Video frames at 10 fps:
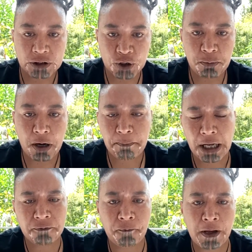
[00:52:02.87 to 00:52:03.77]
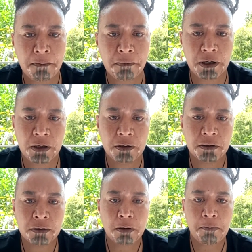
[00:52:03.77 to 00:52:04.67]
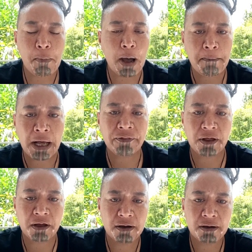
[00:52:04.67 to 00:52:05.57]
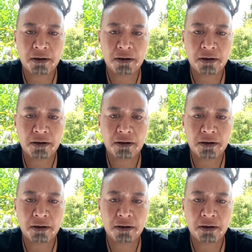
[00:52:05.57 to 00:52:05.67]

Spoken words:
To my blood family, my mother,